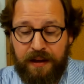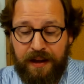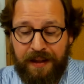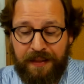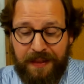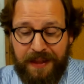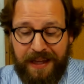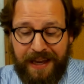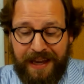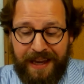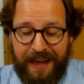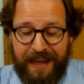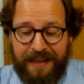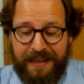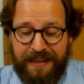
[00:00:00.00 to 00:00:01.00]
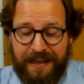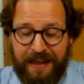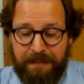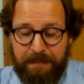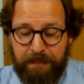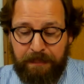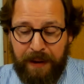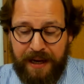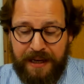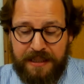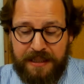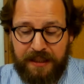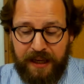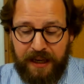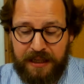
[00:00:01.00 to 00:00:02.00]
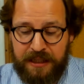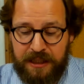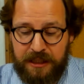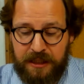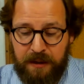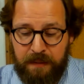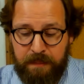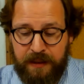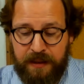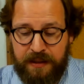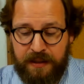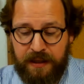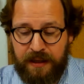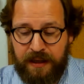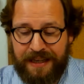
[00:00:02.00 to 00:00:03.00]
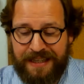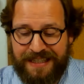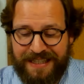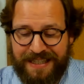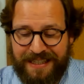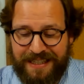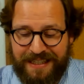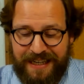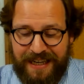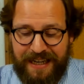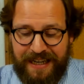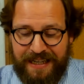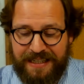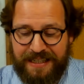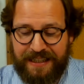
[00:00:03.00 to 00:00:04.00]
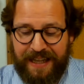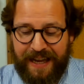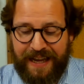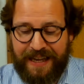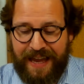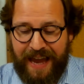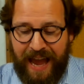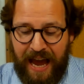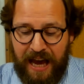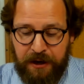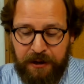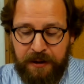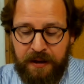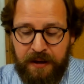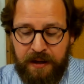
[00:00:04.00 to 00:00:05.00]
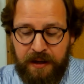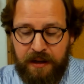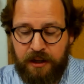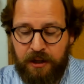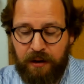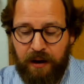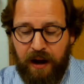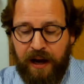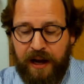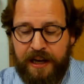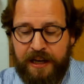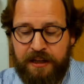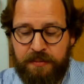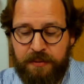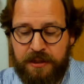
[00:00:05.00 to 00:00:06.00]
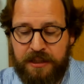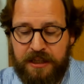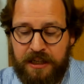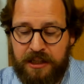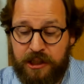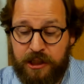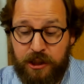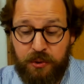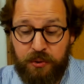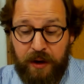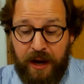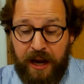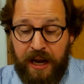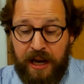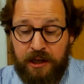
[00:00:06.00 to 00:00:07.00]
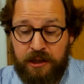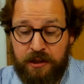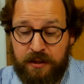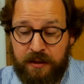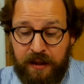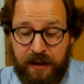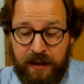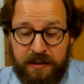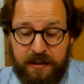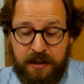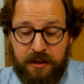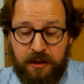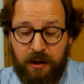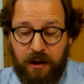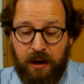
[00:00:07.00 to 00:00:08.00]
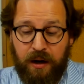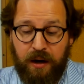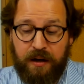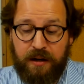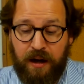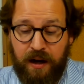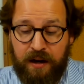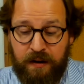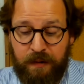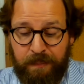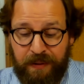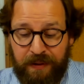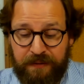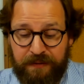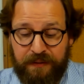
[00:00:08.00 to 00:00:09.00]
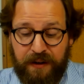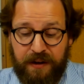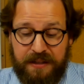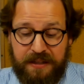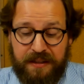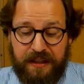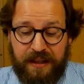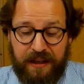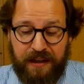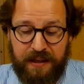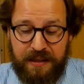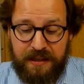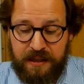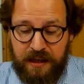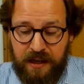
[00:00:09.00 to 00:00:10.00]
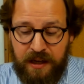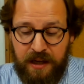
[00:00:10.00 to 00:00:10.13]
In the end, it bites like a serpent and stings like an adder. Your eyes will see strange things, and your heart utter perverse things.